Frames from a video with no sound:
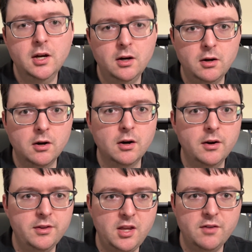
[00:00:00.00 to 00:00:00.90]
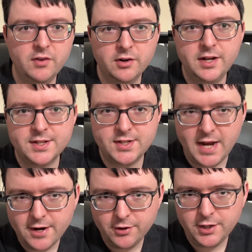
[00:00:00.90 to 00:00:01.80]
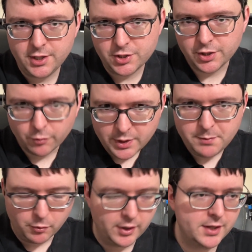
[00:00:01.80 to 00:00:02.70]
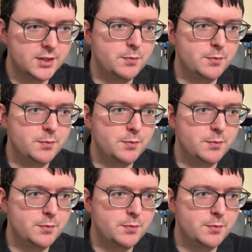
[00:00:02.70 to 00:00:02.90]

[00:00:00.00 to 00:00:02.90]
are the various standard edition reprints,